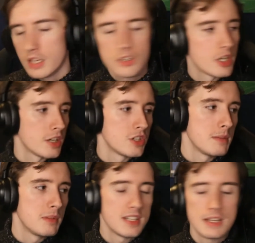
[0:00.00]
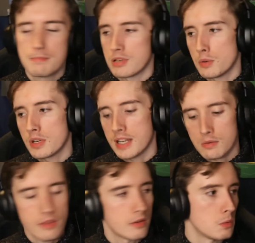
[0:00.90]
ChatGPT Pro
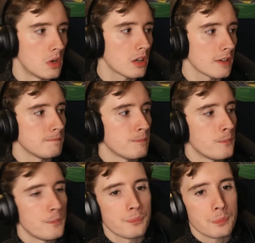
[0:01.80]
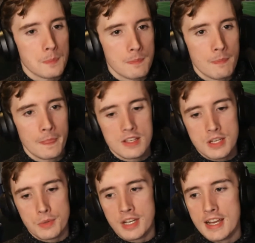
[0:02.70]
account through work.
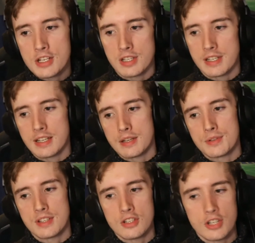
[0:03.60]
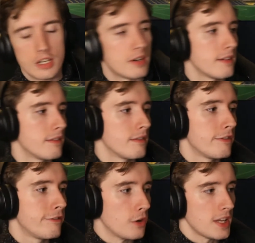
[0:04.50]
So occasionally I use it to generate
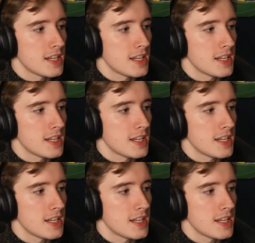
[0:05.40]
funny